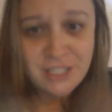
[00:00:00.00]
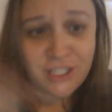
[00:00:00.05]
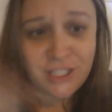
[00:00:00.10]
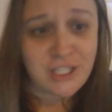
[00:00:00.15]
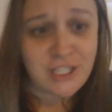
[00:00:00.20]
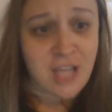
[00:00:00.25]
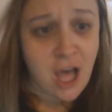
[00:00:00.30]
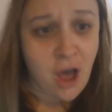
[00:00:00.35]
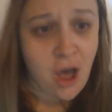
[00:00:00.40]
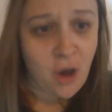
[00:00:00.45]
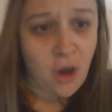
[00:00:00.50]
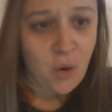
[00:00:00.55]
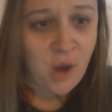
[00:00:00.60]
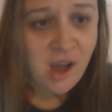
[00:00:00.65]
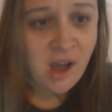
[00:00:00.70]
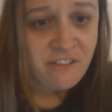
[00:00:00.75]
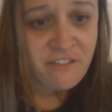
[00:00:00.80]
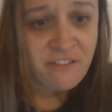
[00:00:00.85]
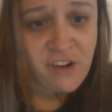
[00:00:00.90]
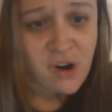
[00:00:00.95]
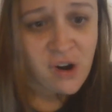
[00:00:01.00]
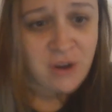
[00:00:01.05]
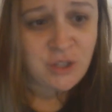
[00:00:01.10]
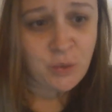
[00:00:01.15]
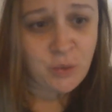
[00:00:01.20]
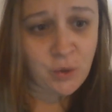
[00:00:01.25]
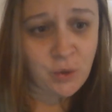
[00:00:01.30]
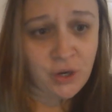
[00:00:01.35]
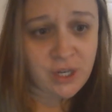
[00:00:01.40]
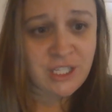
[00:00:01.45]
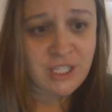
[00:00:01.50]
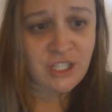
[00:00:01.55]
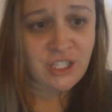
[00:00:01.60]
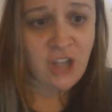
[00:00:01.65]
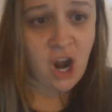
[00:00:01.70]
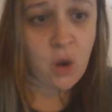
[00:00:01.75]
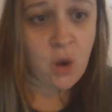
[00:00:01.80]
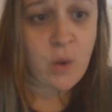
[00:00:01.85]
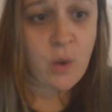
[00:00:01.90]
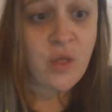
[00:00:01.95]
So first we're going to
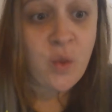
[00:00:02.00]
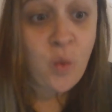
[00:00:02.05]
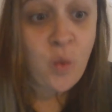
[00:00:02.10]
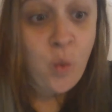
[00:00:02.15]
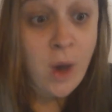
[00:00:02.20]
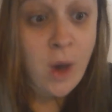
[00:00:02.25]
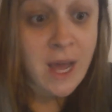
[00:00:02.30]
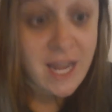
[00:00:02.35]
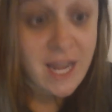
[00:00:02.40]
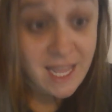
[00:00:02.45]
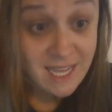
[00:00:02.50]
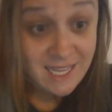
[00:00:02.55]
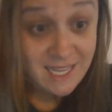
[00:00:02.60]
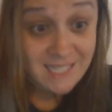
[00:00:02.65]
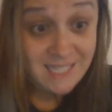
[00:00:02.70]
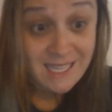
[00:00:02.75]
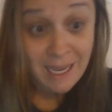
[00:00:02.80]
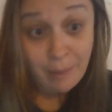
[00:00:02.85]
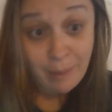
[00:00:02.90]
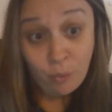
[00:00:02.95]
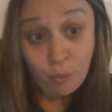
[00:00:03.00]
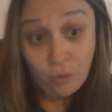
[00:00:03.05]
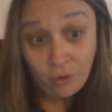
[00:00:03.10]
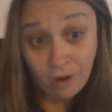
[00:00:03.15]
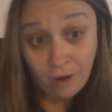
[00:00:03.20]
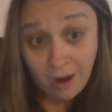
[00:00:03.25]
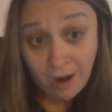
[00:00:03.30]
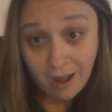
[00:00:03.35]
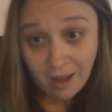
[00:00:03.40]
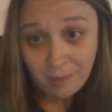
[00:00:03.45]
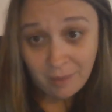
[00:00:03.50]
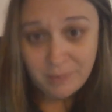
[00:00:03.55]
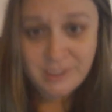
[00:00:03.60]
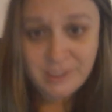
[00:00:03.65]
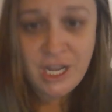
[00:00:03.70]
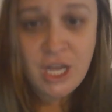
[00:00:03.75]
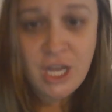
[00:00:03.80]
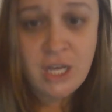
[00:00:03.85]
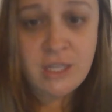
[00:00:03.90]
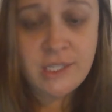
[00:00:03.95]
start with what is a prompt.